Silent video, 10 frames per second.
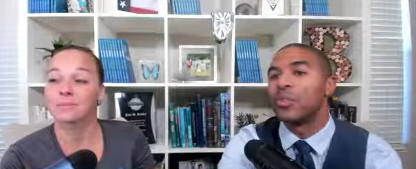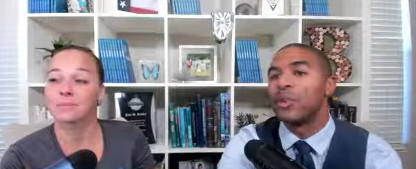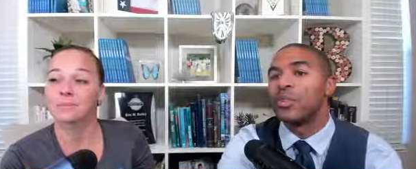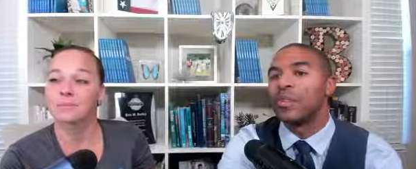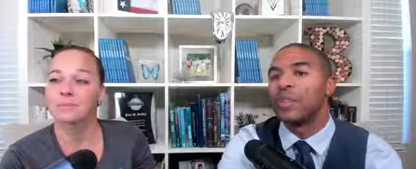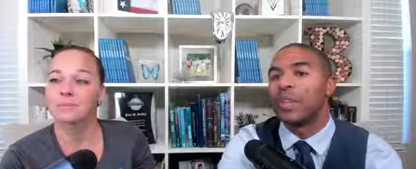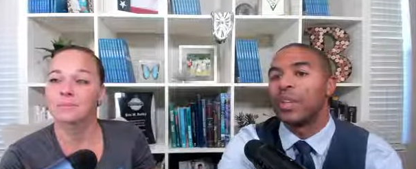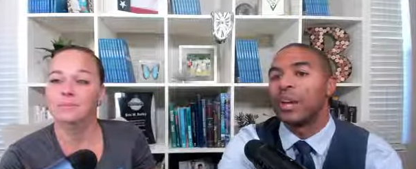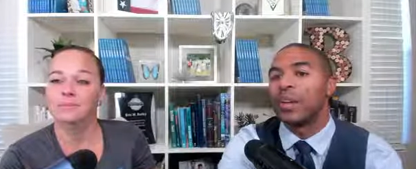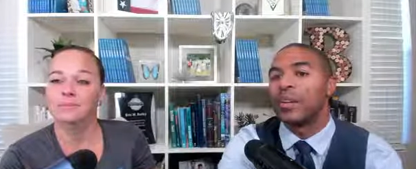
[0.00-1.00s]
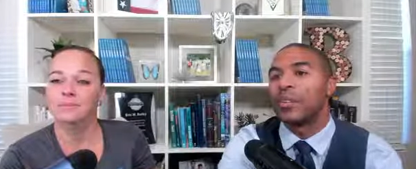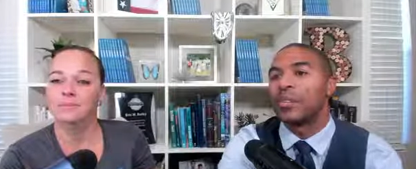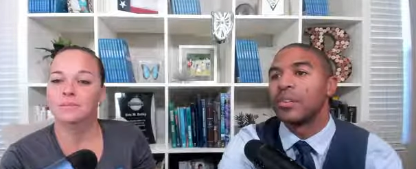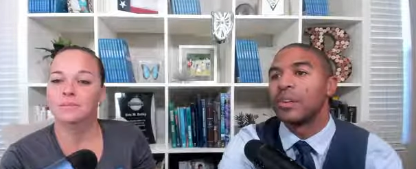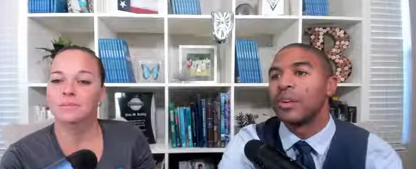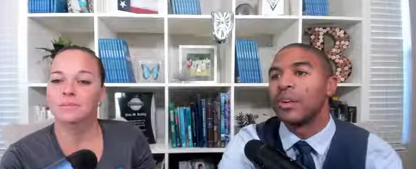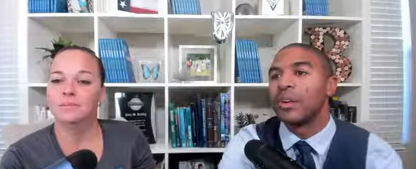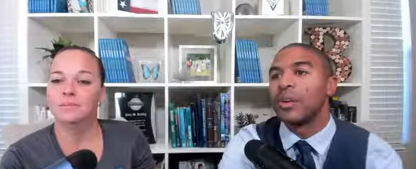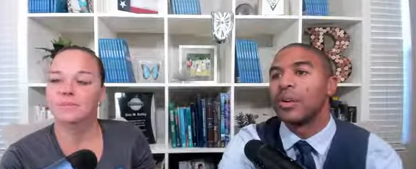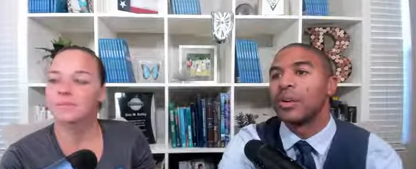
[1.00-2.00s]
Speaker 1: once live.
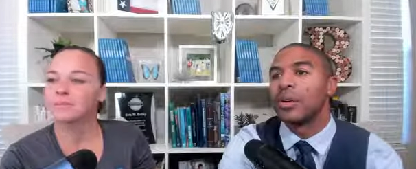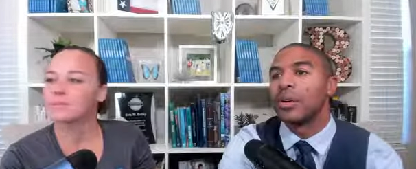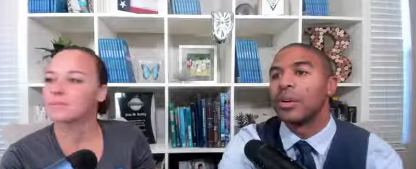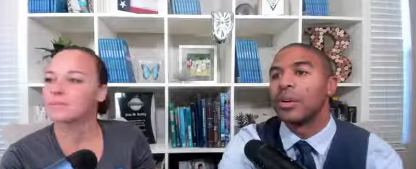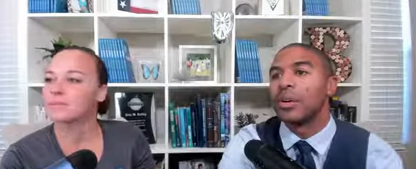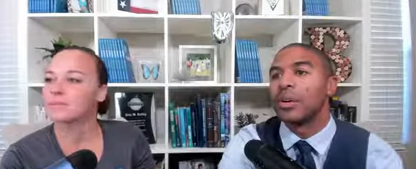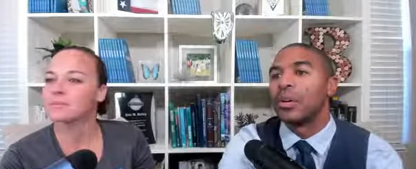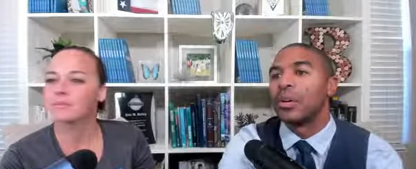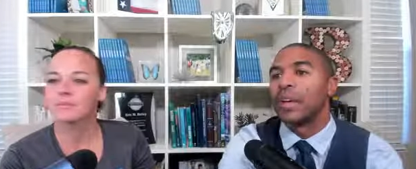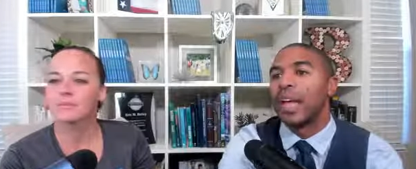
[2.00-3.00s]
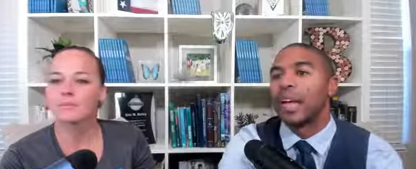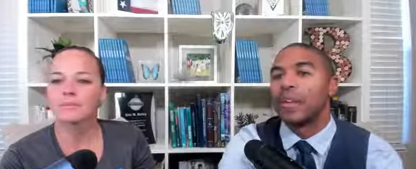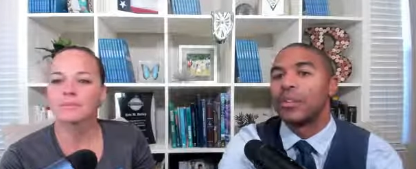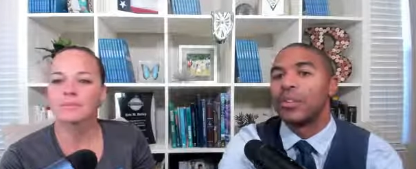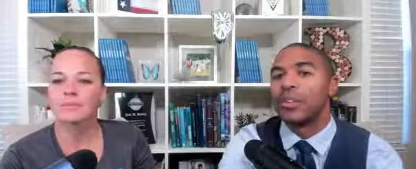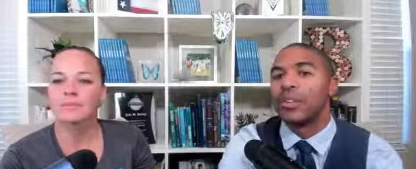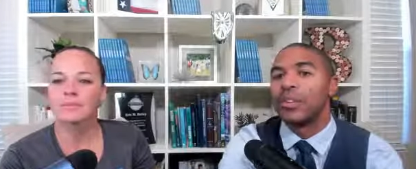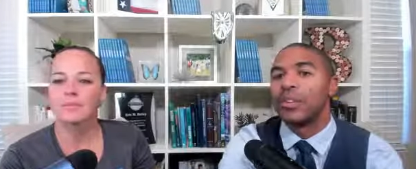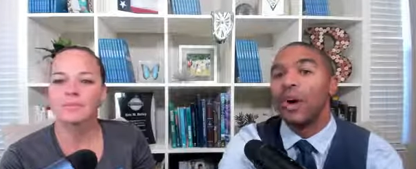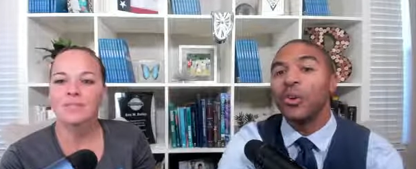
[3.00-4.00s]
Oh, you cannot use.
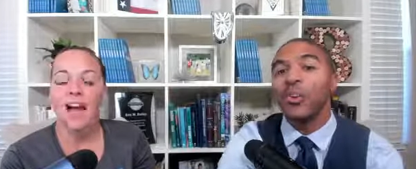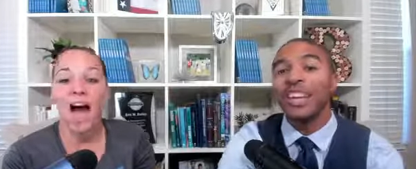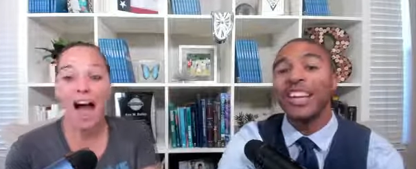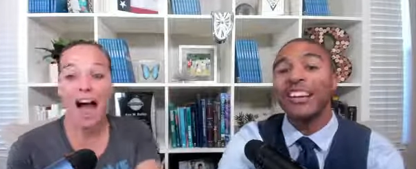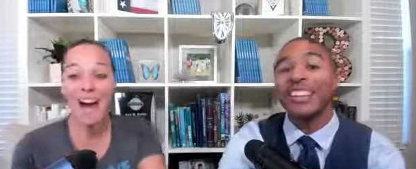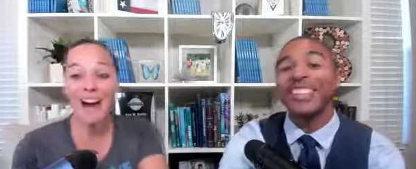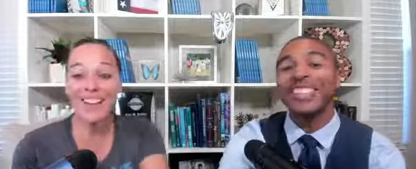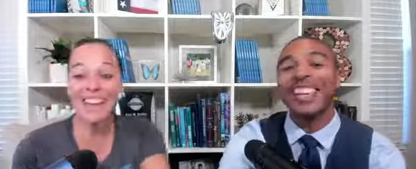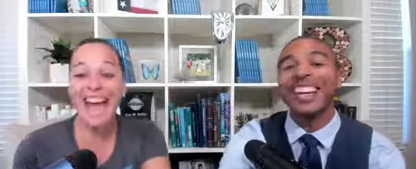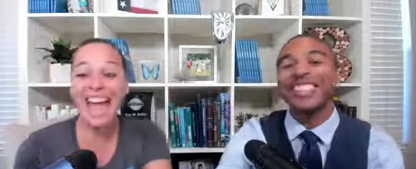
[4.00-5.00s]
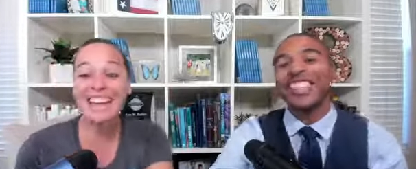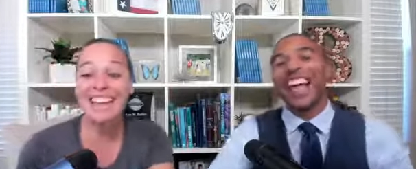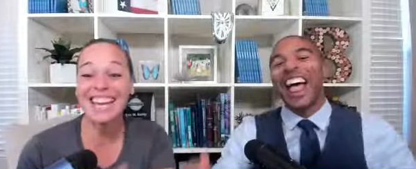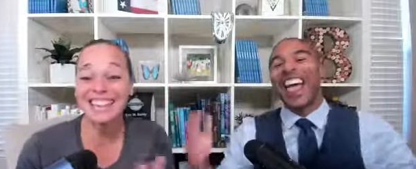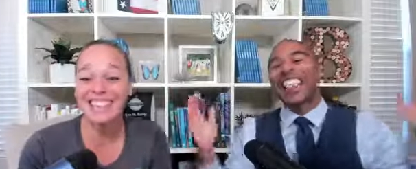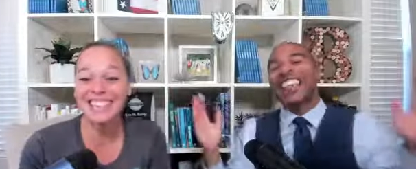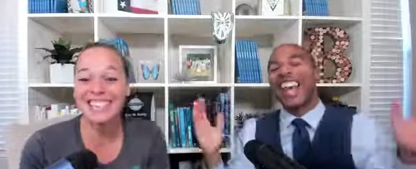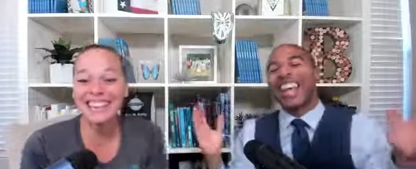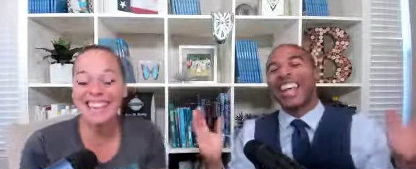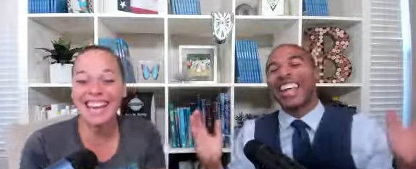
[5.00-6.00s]
Oh, you can hear oh, us and see yay, us.
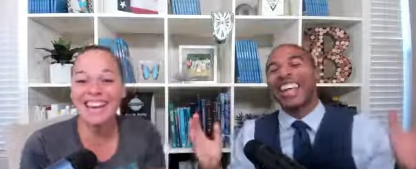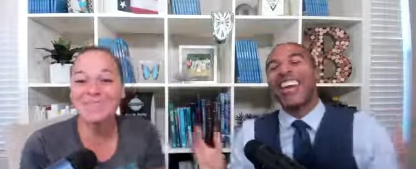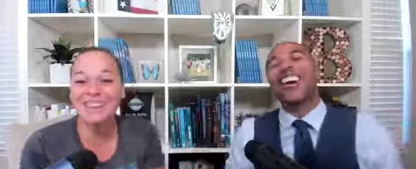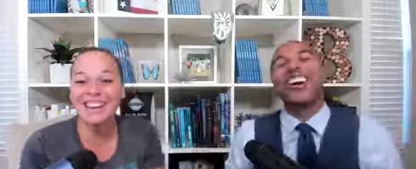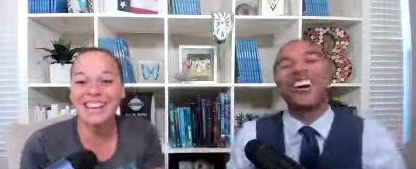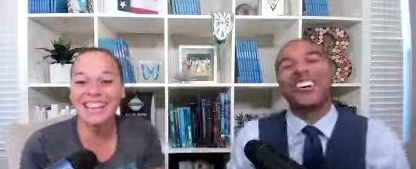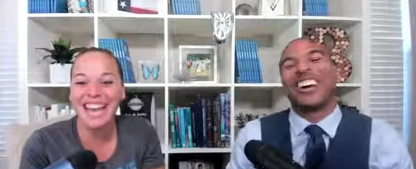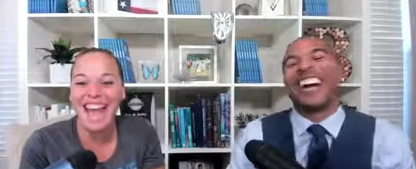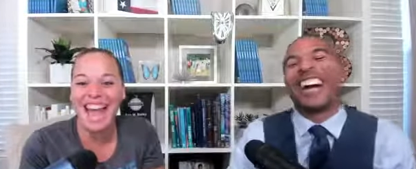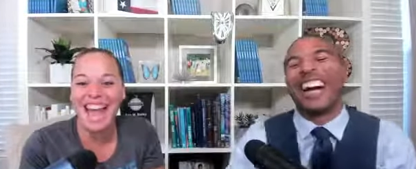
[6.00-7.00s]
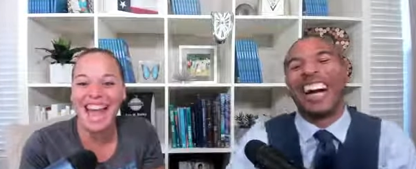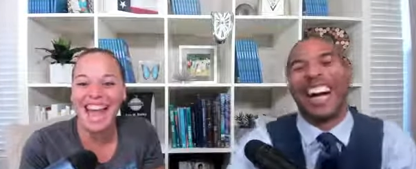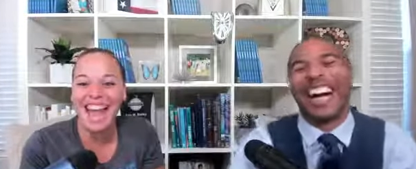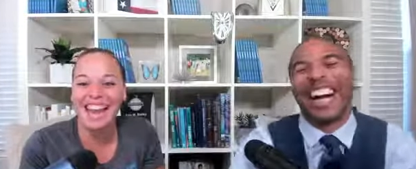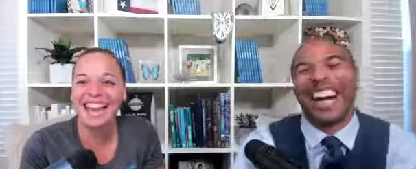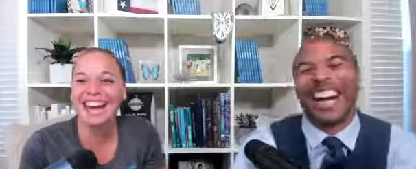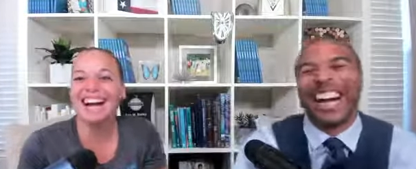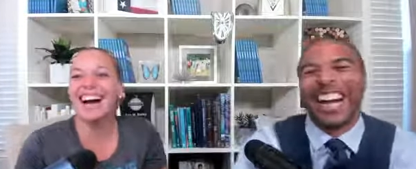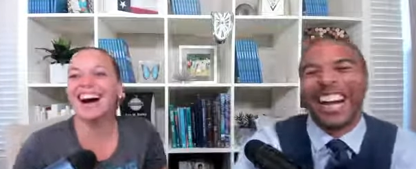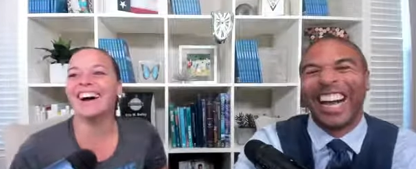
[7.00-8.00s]
Speaker 2: Thank you. Thank
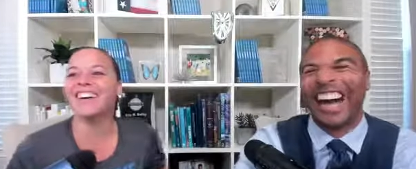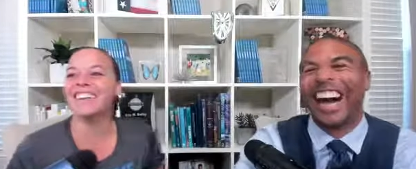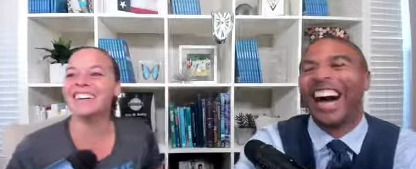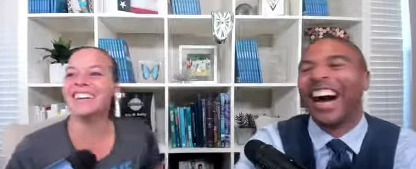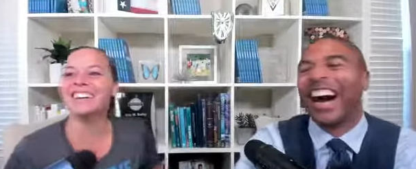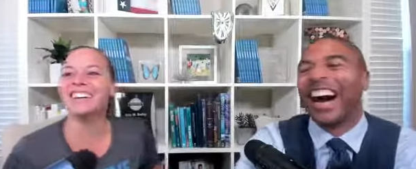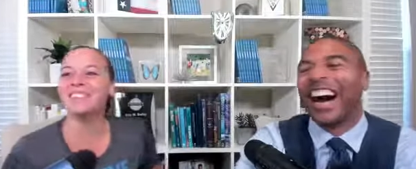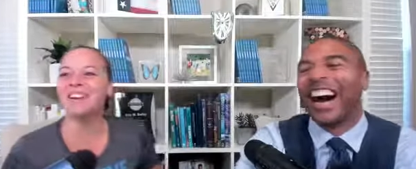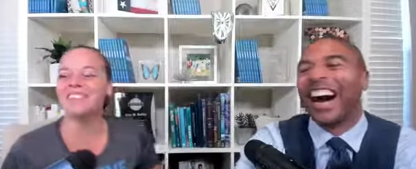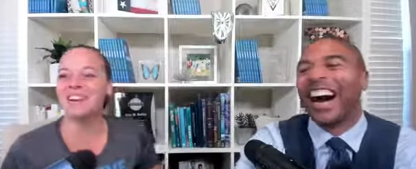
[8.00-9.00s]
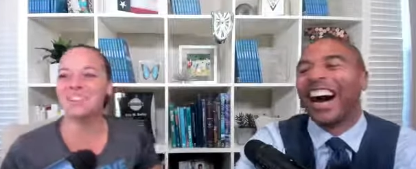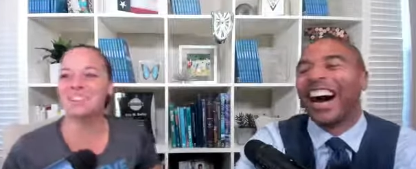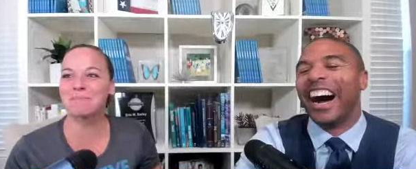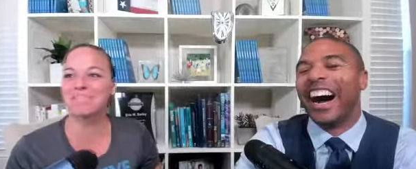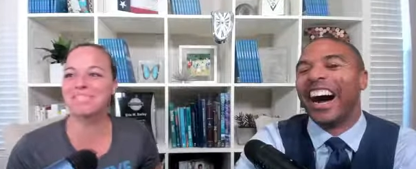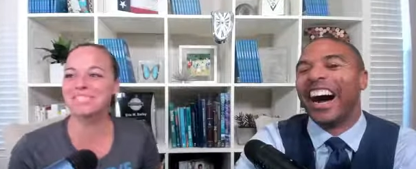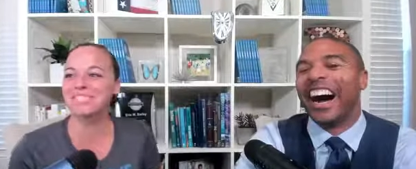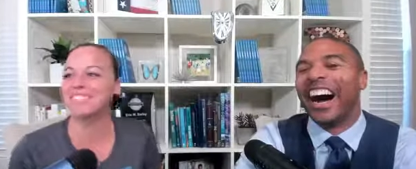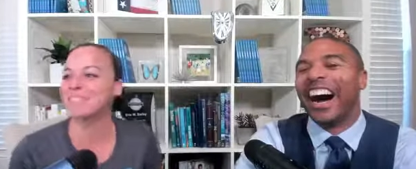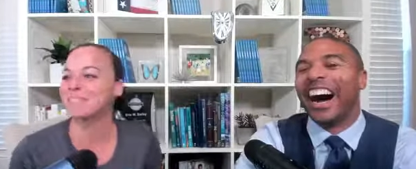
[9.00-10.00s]
you. oh, good. We don't have to be those
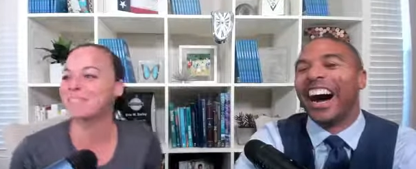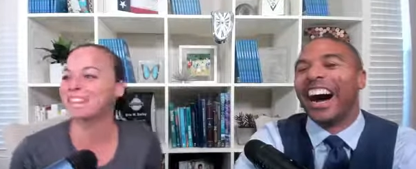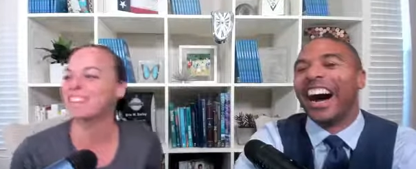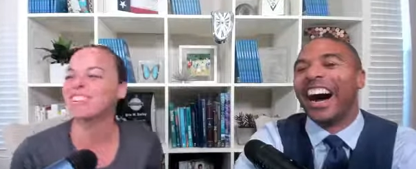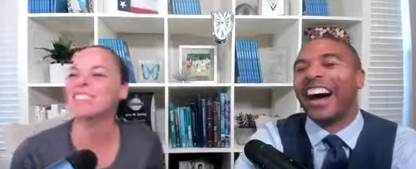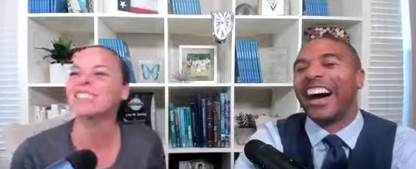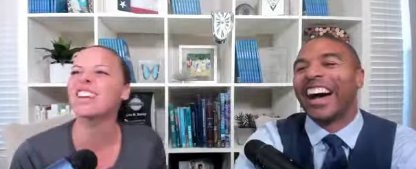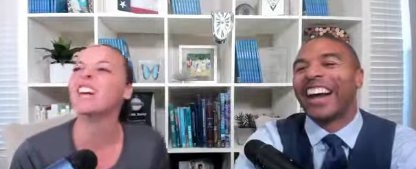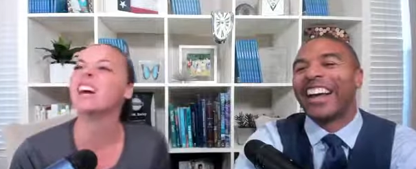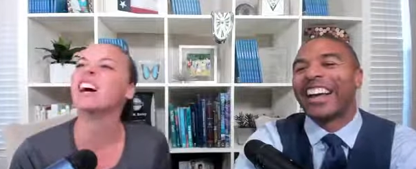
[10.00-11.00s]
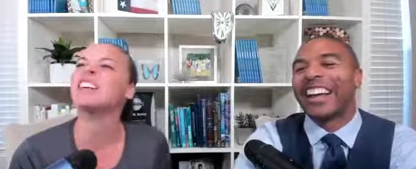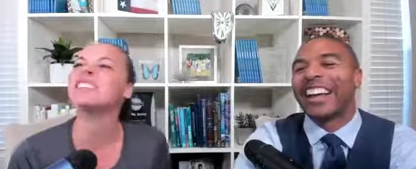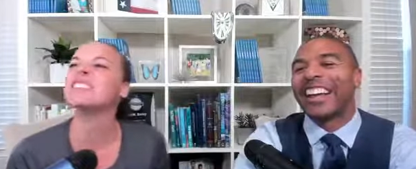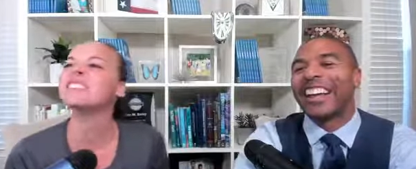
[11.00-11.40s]
silly millennials. Like, is this?